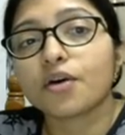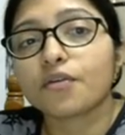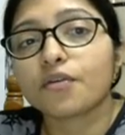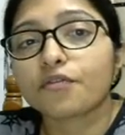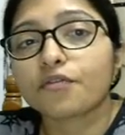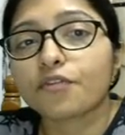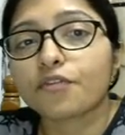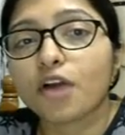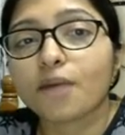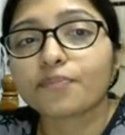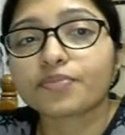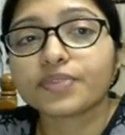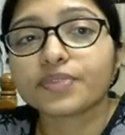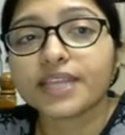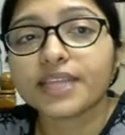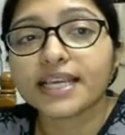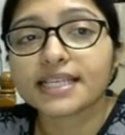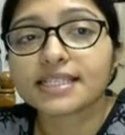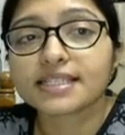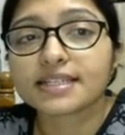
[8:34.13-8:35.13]
from
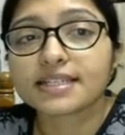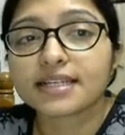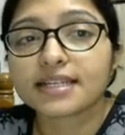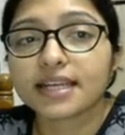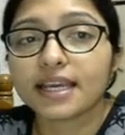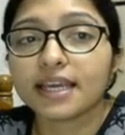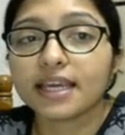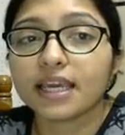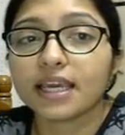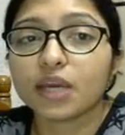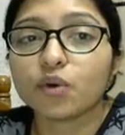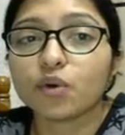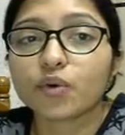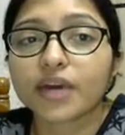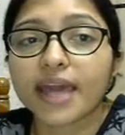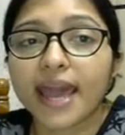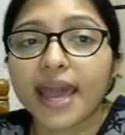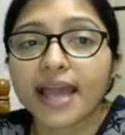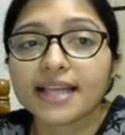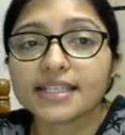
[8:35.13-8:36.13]
this string you
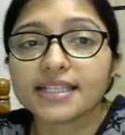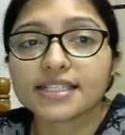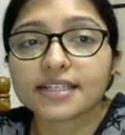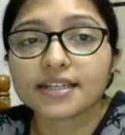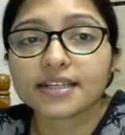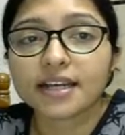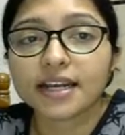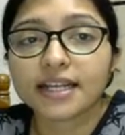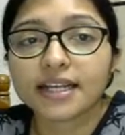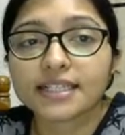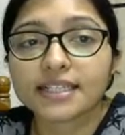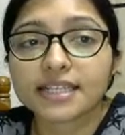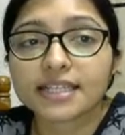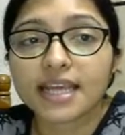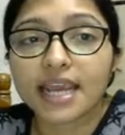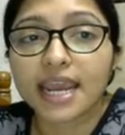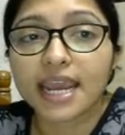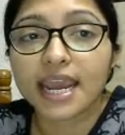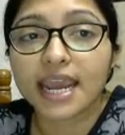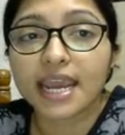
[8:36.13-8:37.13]
can generate
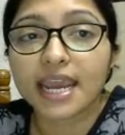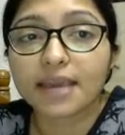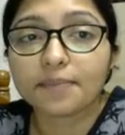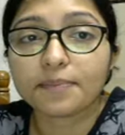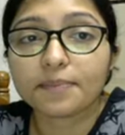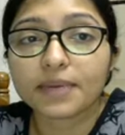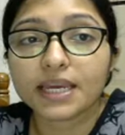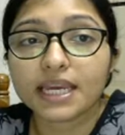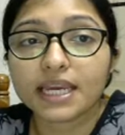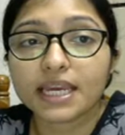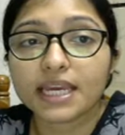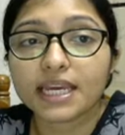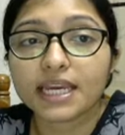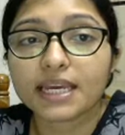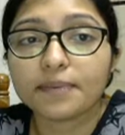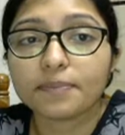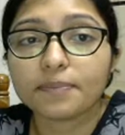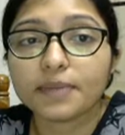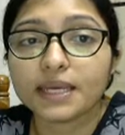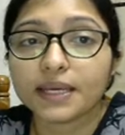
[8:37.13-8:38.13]

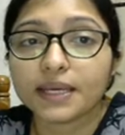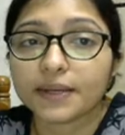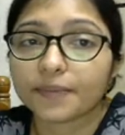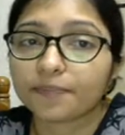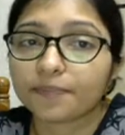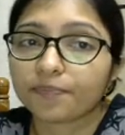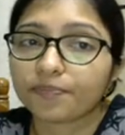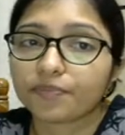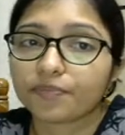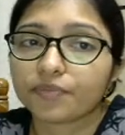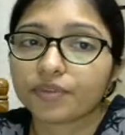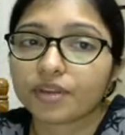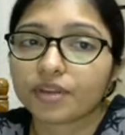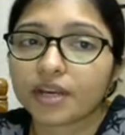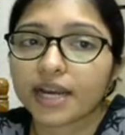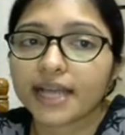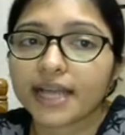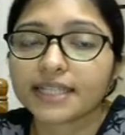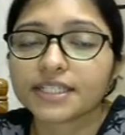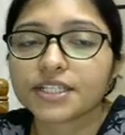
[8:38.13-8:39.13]
ABB,
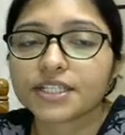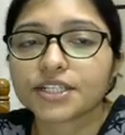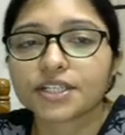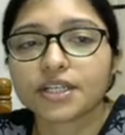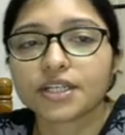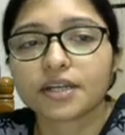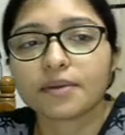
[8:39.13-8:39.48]
right?